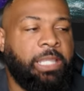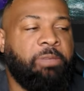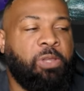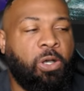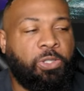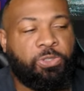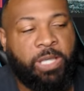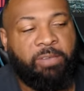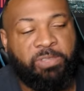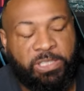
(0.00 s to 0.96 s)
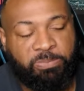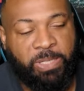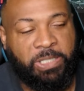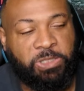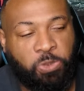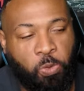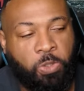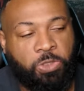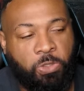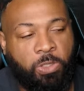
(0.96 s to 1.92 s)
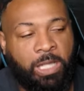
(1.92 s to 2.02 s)
And then we also have this man,
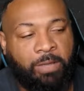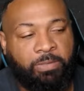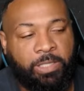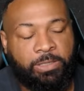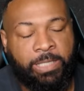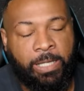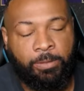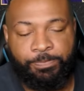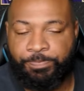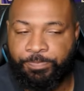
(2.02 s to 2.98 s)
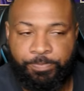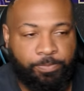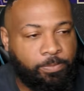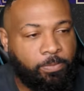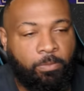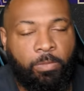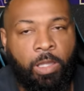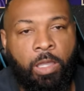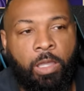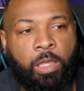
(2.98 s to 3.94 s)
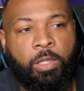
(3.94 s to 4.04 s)
George Karlaftis. Now,
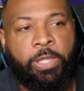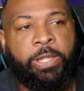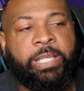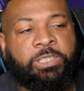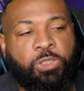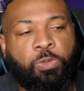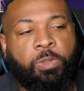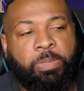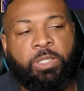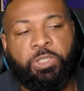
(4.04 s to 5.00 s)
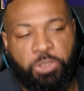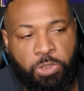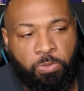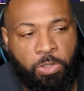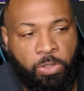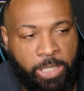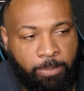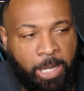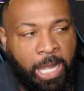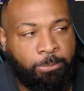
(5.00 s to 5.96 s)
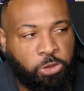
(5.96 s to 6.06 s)
there is two abilities you can run on
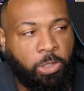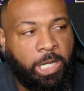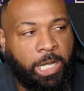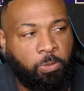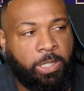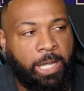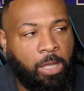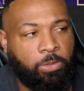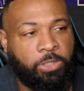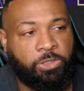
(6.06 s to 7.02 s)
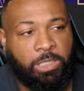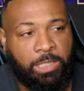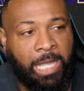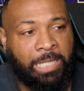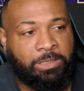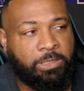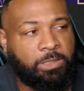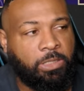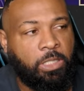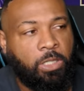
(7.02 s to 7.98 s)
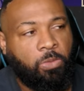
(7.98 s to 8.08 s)
him. I'm trying one out. There's
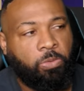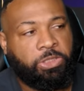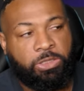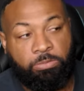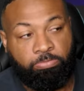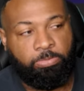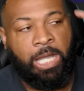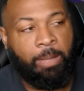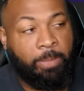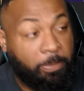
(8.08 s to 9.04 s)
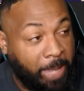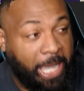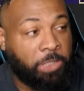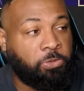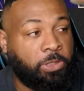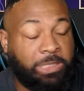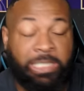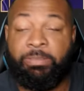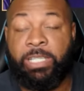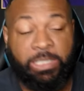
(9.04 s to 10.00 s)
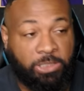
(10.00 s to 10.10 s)
Colossus, which is dominant pass rush
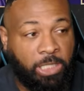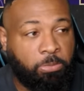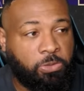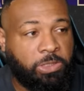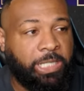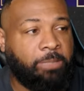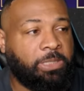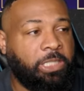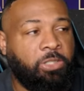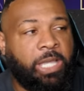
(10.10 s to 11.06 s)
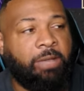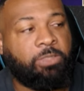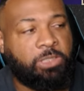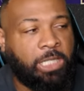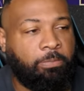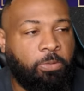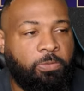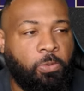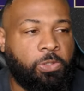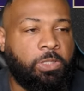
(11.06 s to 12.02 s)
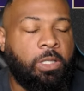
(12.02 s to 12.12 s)
even against double teams, and then you have Unstoppable
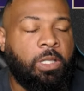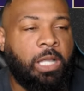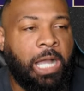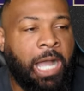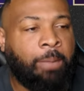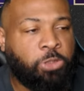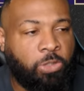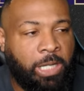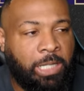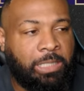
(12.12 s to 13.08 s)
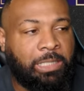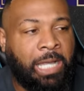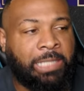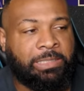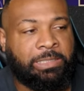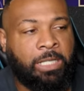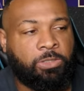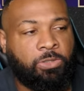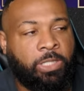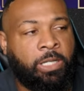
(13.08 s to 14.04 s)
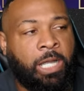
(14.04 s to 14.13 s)
Force. I'm trying Colossus out
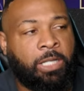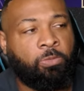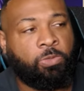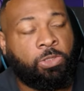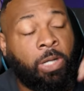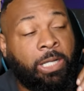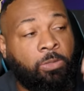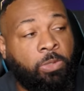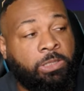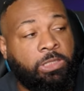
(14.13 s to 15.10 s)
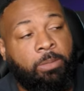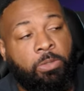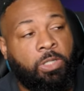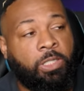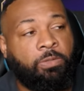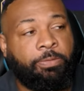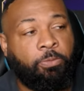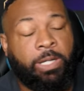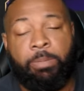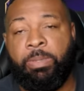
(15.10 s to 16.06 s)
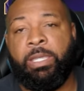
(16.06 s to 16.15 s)
so there I can so I can run double or nothing for
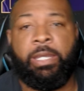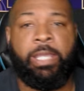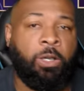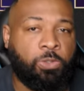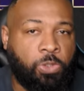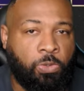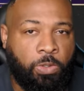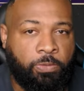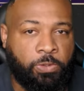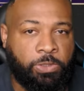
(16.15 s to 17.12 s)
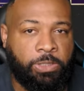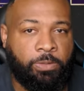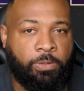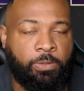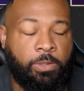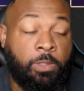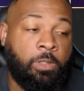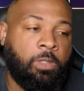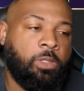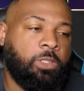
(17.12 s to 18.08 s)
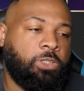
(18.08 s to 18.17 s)
one AP and El Toro for zero.
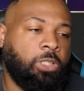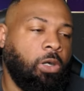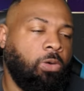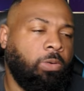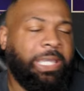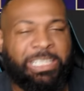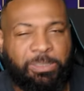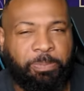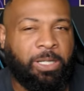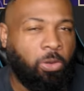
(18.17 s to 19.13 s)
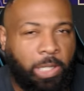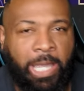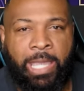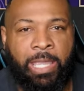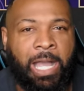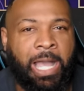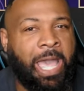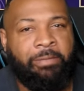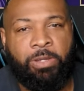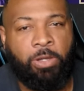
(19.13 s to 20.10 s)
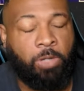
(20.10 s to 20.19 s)
So he's been okay. I
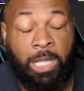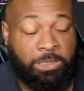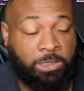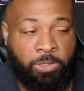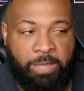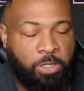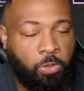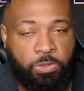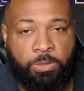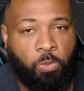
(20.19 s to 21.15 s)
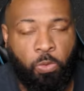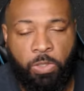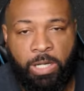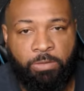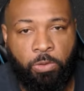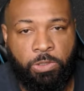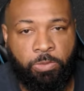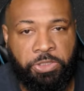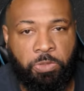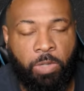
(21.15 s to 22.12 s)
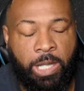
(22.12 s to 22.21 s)
haven't no, I still haven't noticed him more than I've noticed
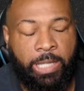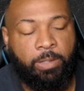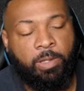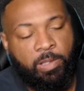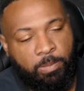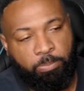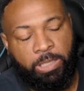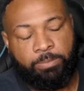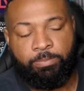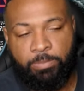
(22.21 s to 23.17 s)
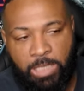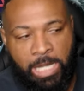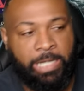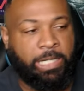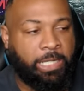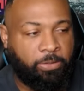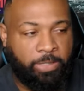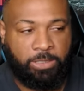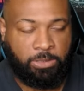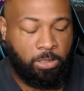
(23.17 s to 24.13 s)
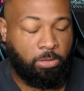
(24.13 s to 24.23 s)
Reggie White, but I
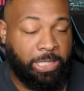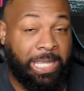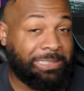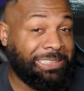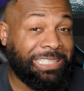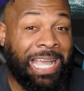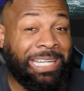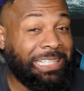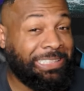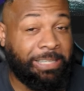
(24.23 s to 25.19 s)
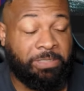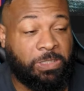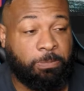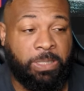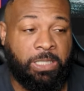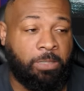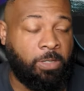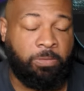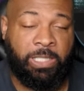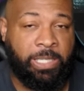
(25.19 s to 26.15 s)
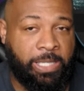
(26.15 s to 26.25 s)
digress. So he has 97 speed coming
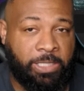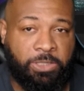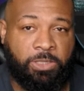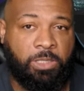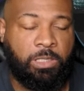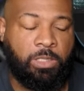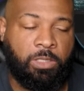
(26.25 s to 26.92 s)
off the edge.